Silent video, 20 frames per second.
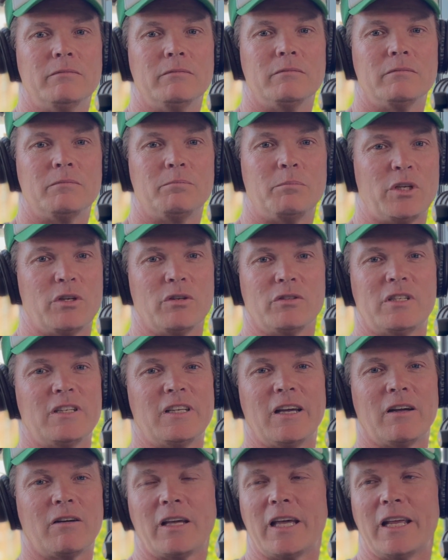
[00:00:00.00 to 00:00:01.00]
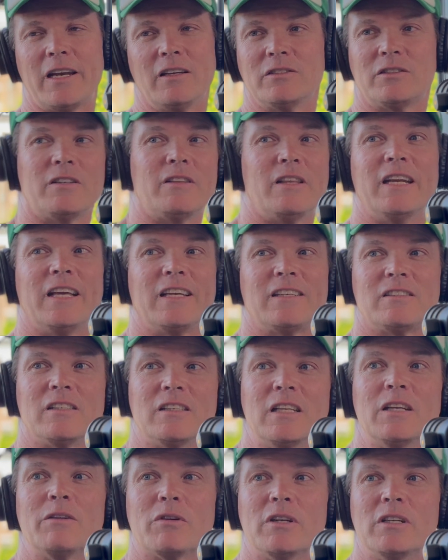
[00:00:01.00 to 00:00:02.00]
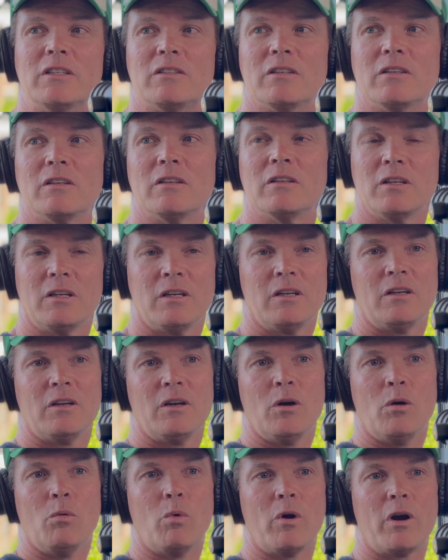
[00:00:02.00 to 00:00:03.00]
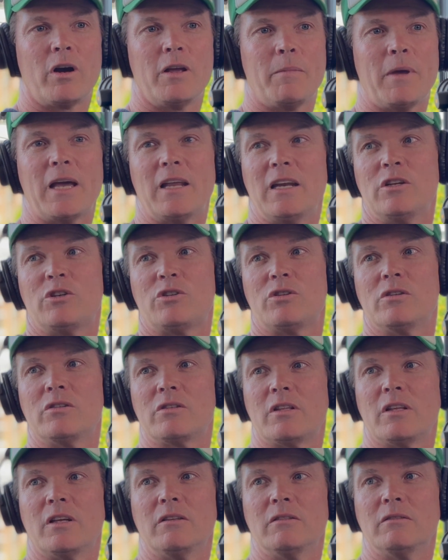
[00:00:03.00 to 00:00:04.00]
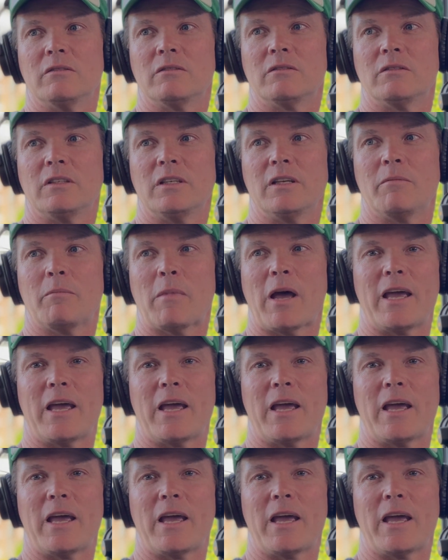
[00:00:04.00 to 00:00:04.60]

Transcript: because he's got to get on to the next delivery to worry about issues that may have.